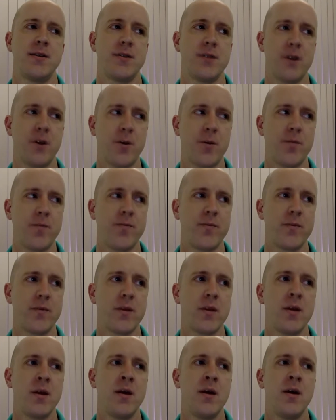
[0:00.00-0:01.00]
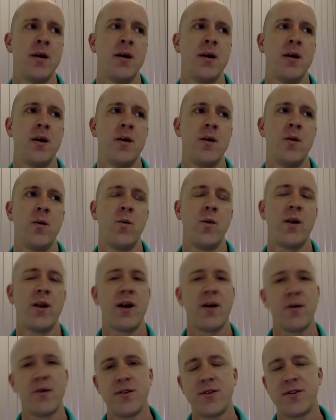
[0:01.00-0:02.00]
So,
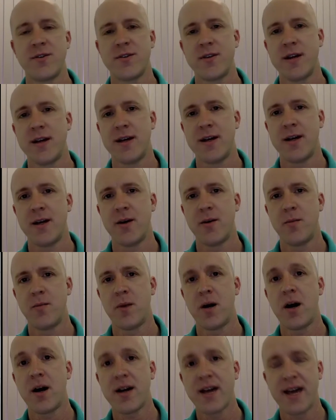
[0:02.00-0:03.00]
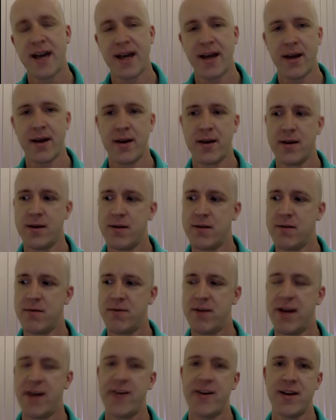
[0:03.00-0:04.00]
when I was uh, marking
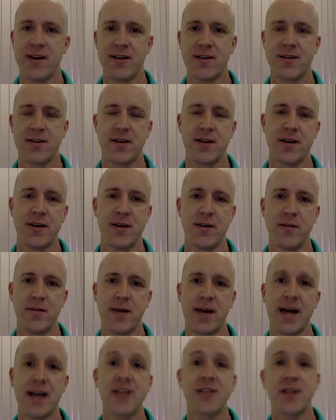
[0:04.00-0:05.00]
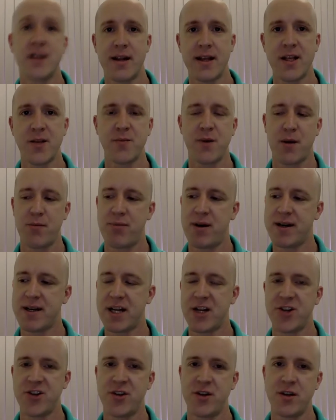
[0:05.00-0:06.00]
various uh, case studies by
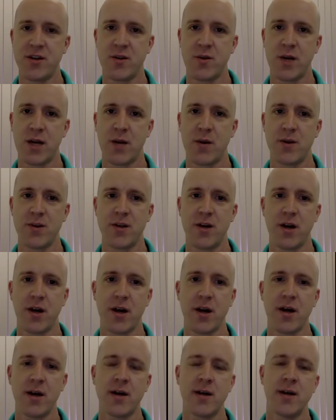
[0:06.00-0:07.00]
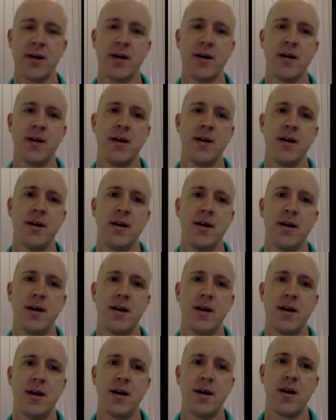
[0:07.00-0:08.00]
practitioners when I was younger,
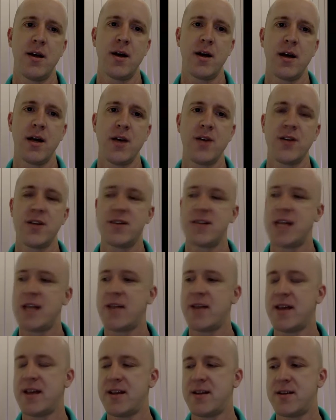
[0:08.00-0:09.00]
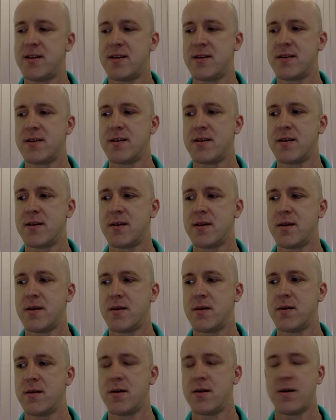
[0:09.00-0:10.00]
uh, I used to see these
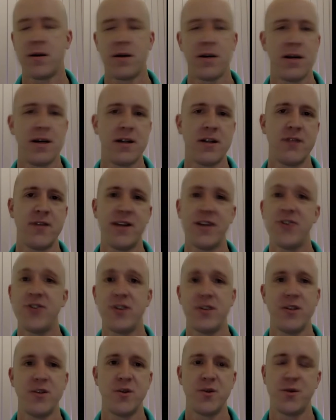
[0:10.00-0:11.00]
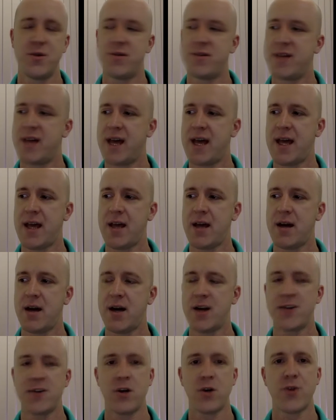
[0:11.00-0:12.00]
interventions which would say,
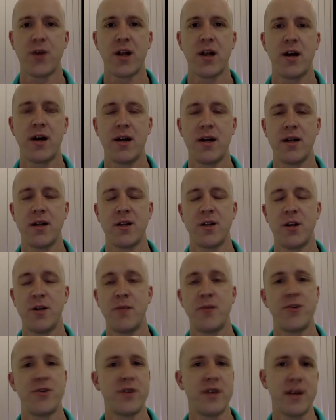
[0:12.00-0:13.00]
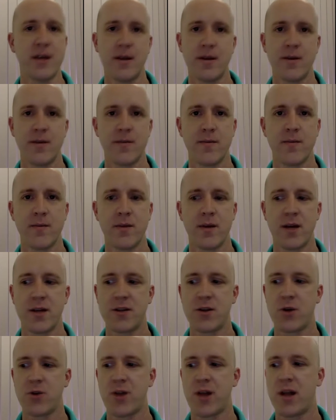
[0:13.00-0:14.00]
I told the client to do imagery, I
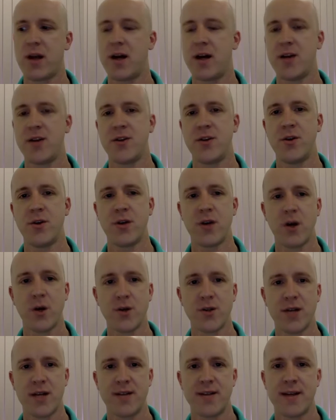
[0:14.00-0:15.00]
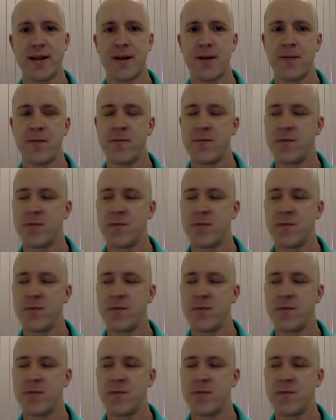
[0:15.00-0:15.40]
told the client to do goal setting.